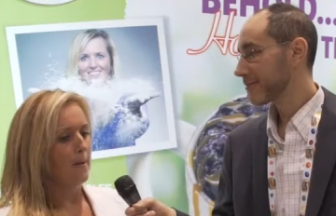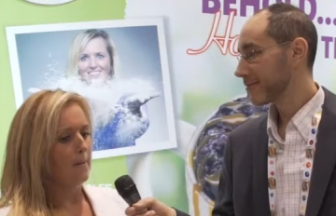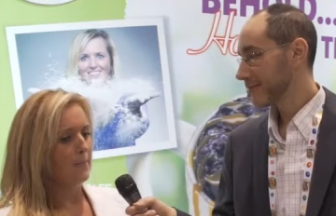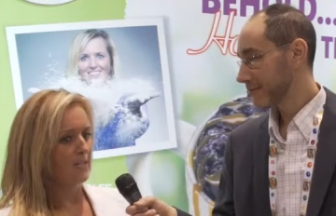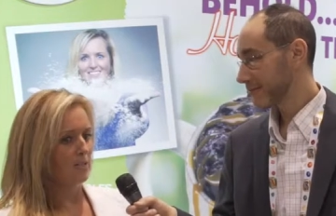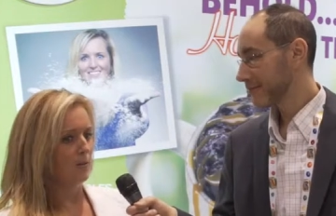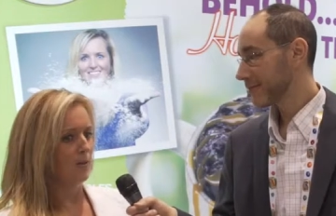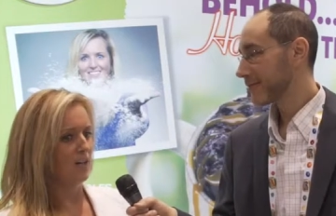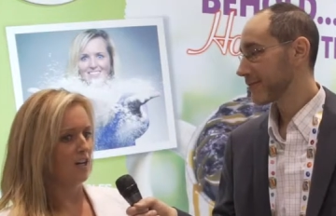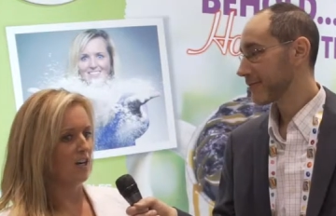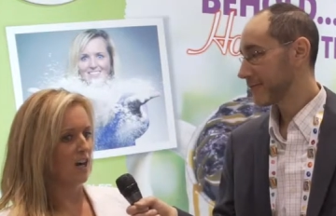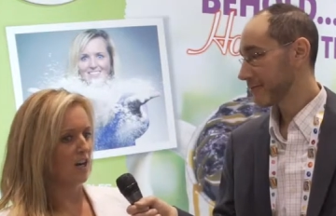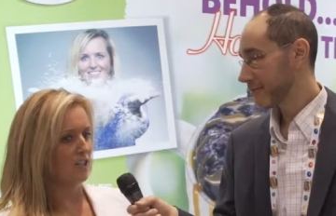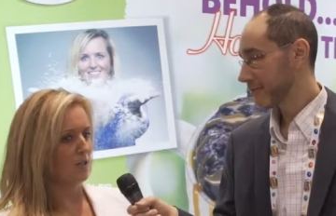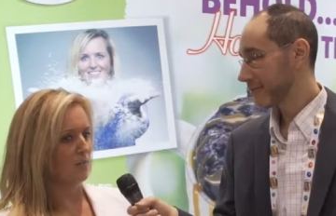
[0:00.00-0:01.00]
Speaker 1: Because when you're an
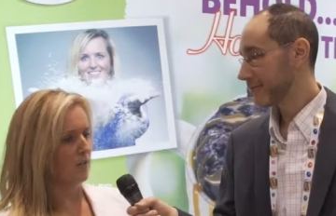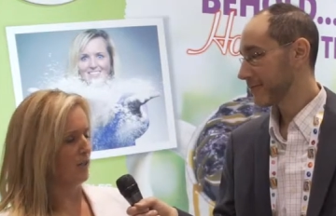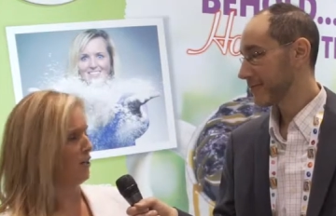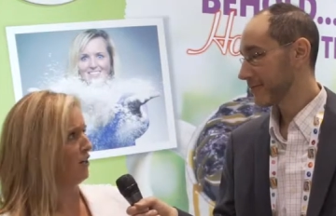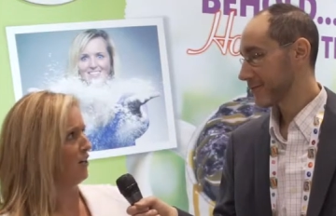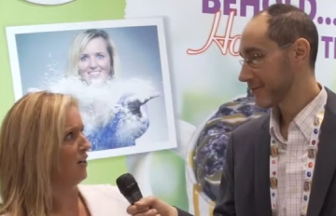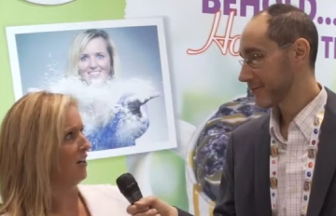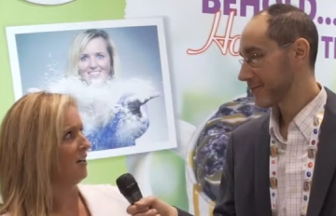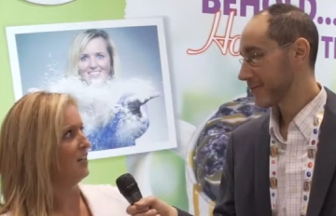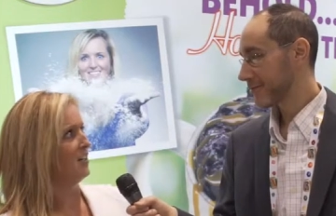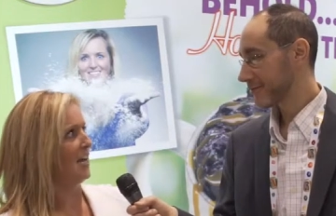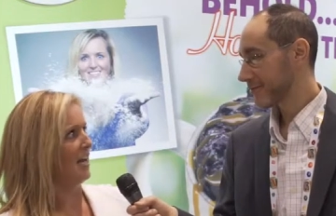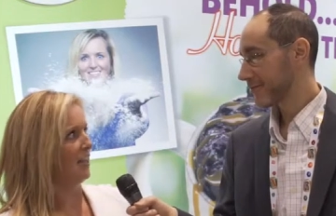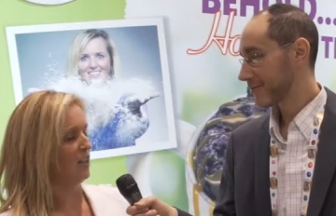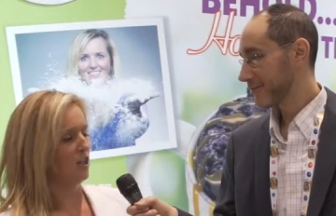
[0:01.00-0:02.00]
entrepreneur,
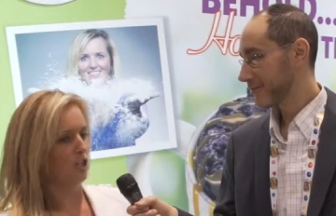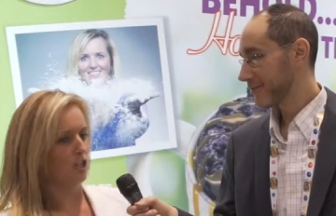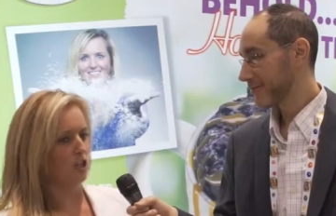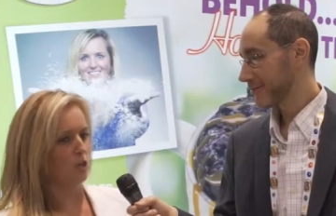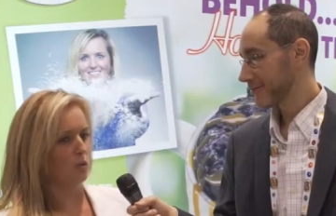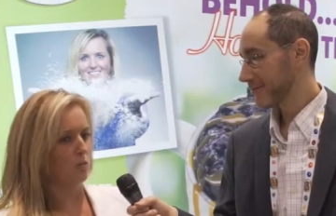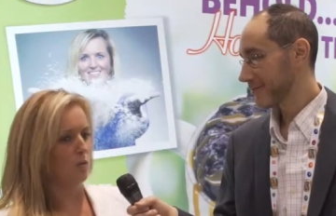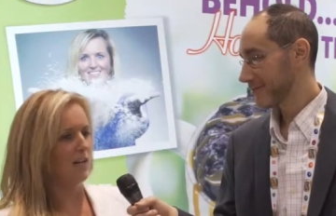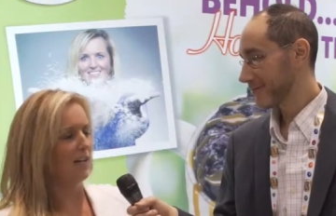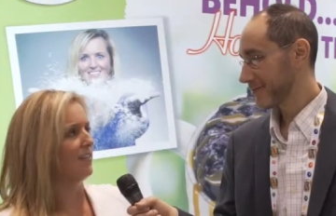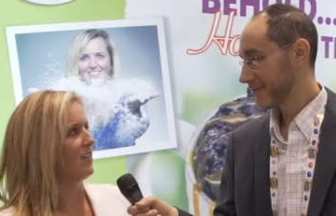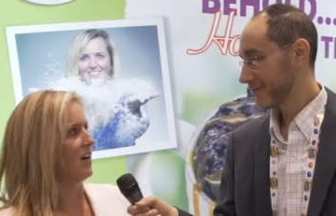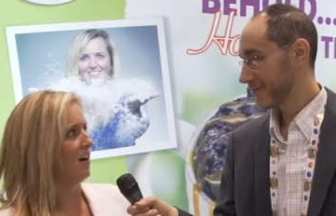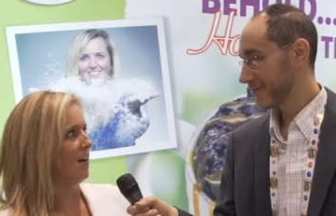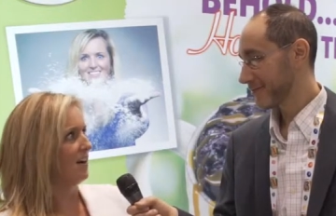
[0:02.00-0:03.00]
that the thrill of
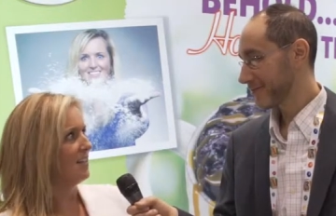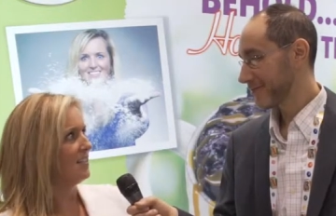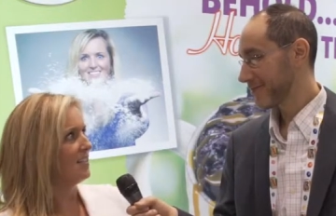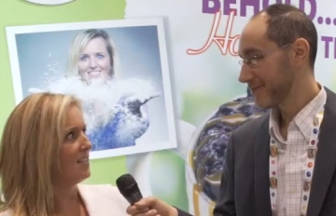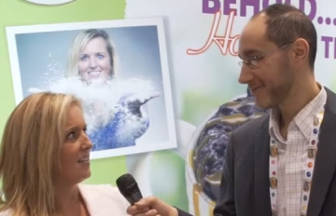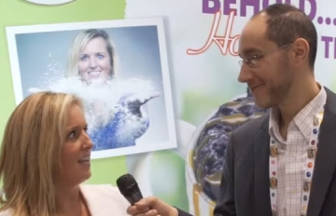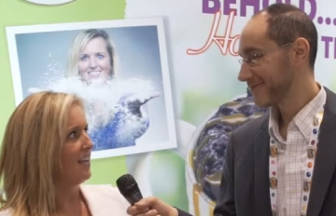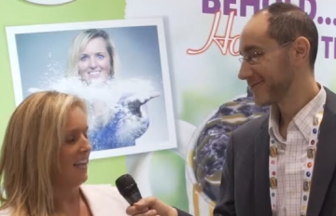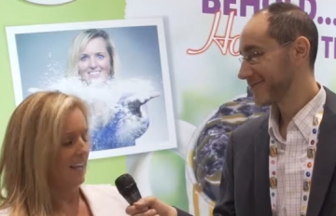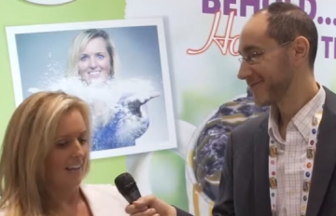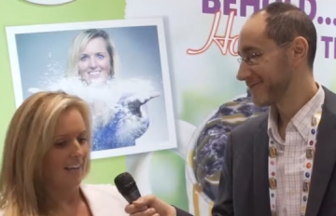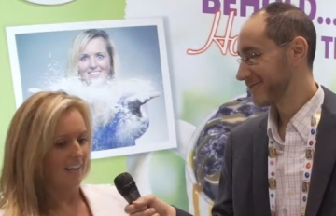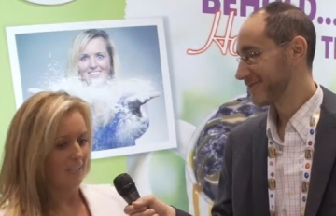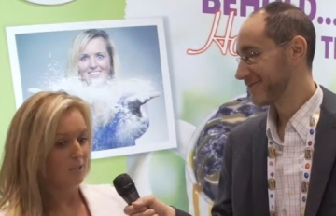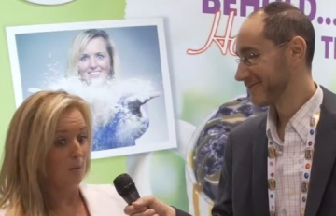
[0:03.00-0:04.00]
the hunt
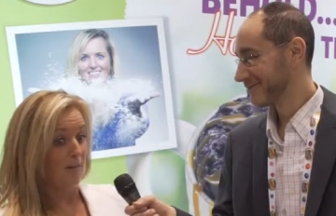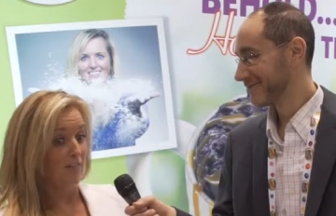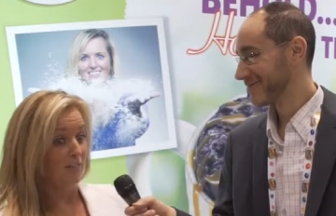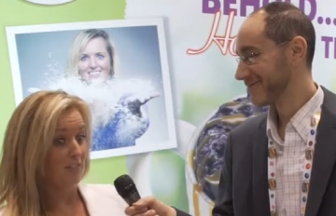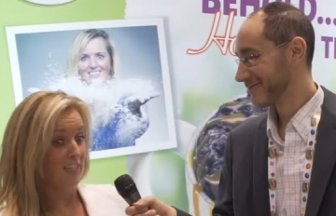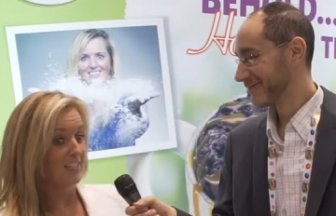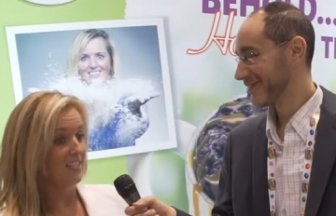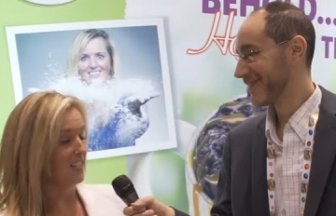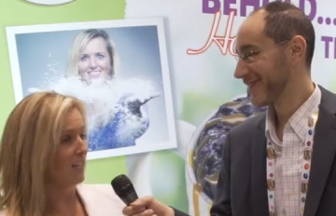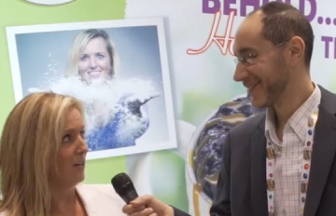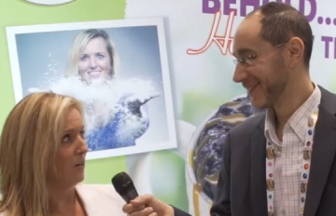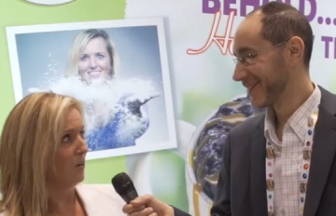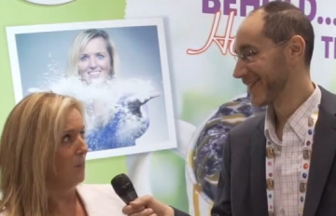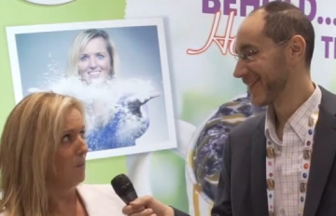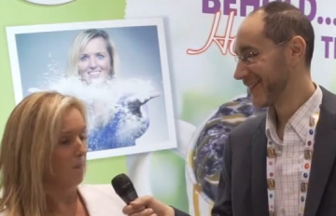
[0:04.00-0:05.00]
is what feeds
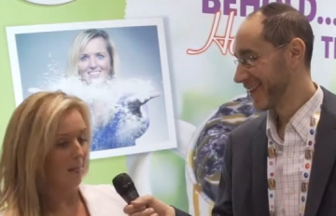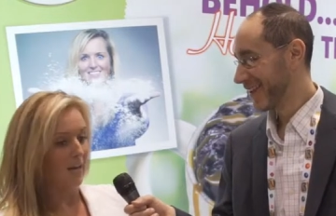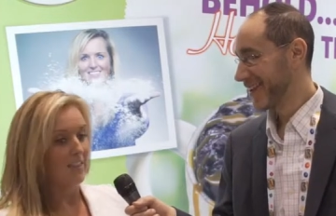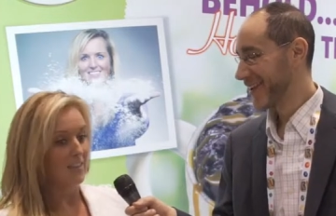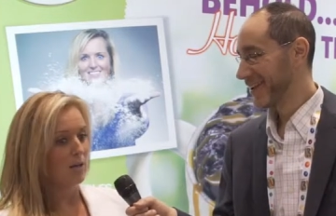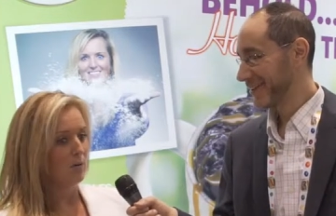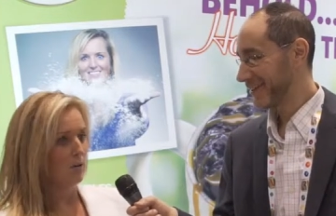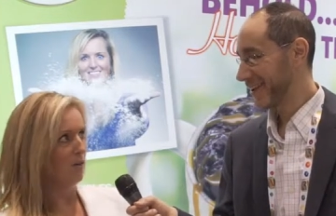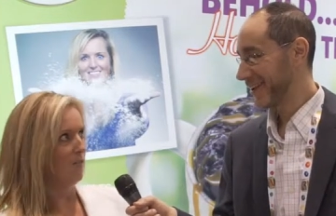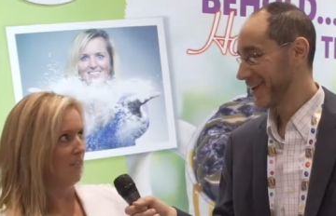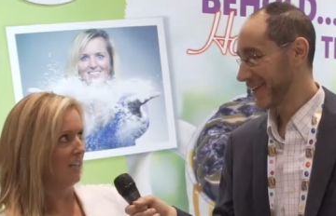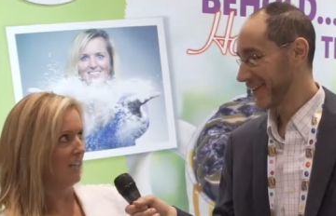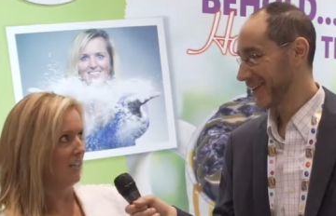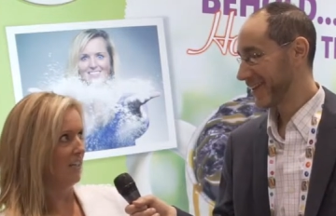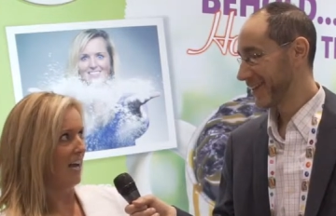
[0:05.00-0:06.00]
you, and then when you
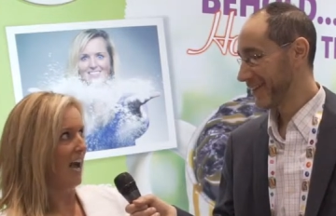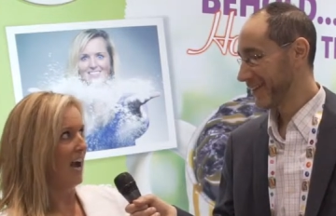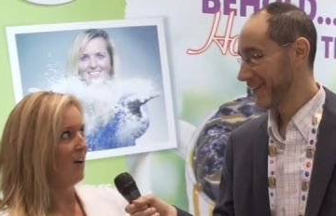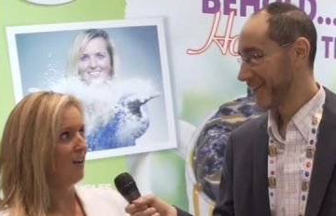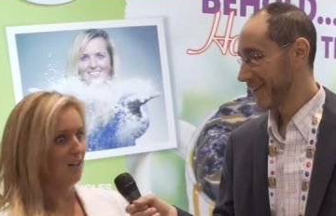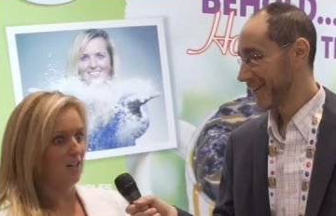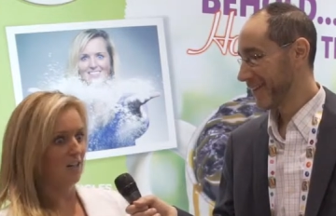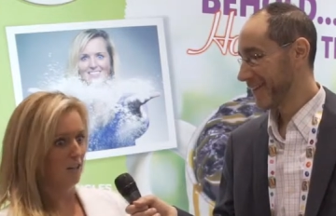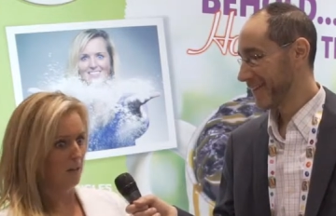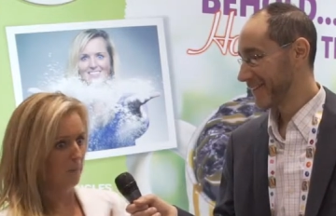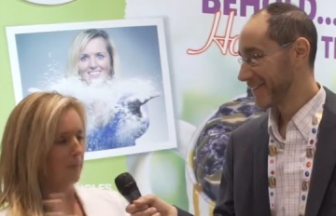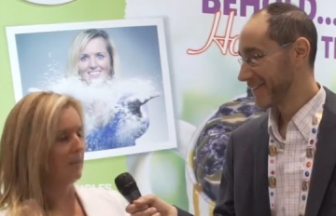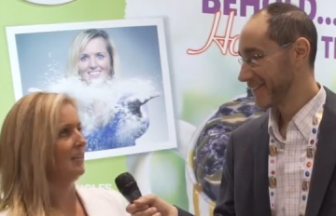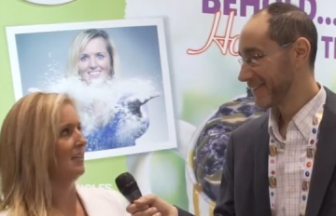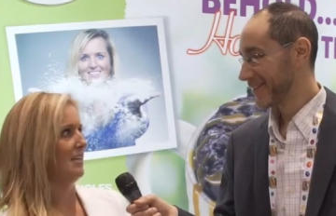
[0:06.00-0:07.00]
figure it out, you're
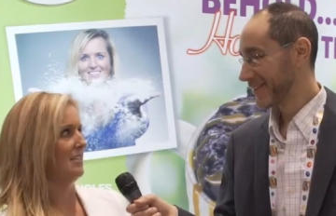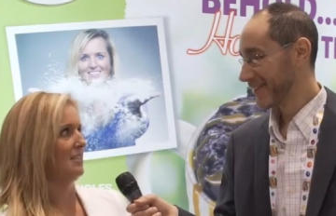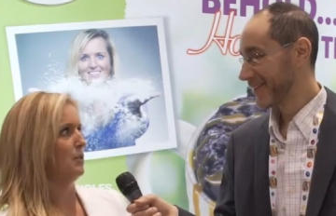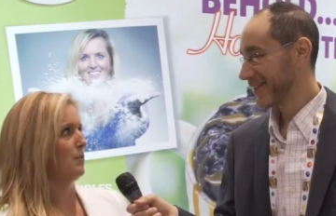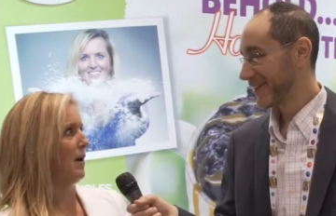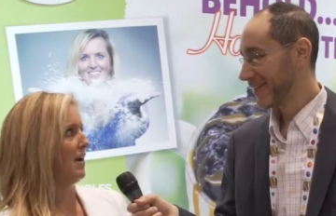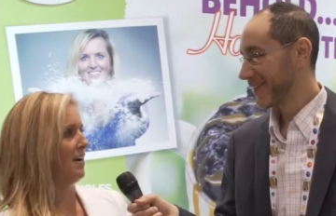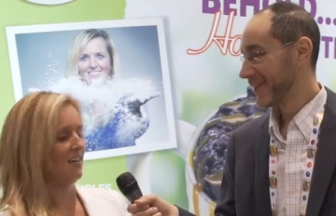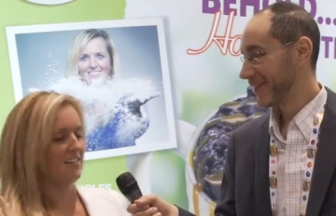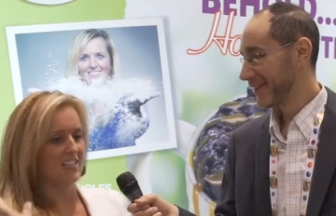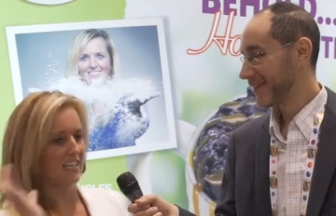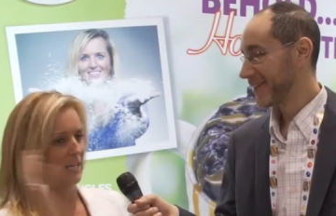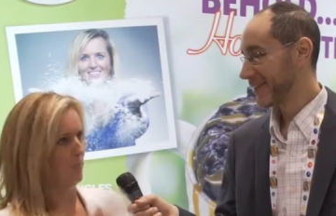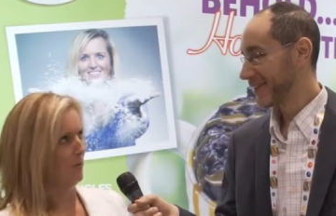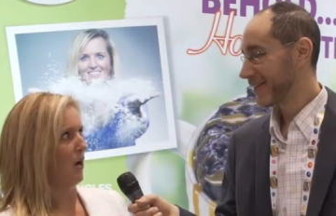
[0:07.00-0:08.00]
completely inspired to
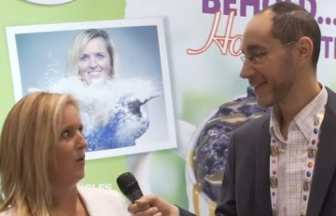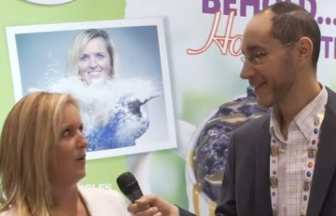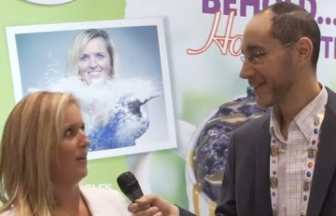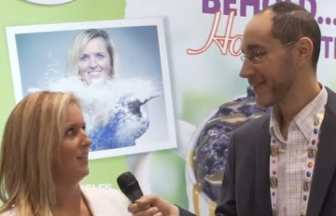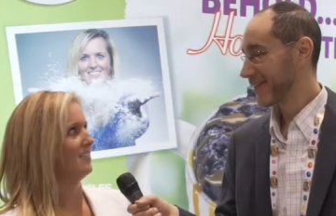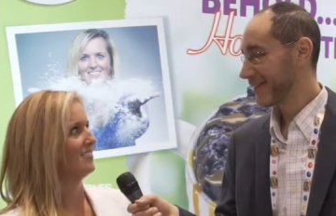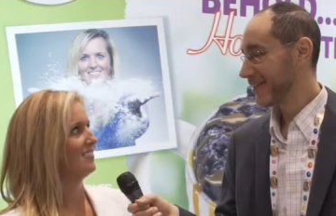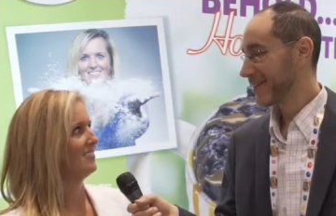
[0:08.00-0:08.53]
keep going.